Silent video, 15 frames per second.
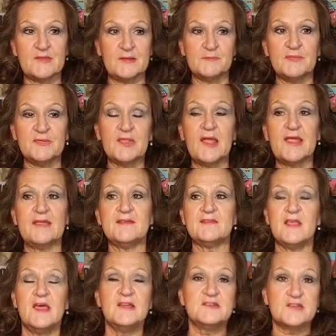in place
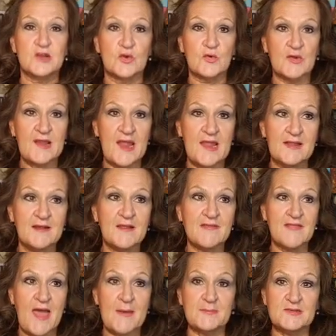to create
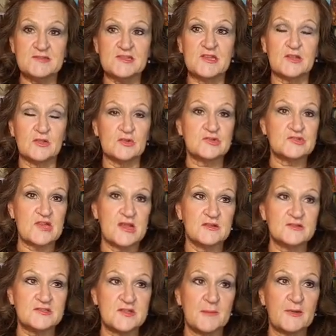that particular
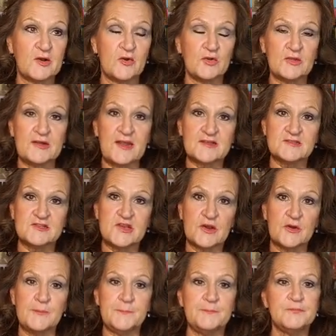challenge summit early next year.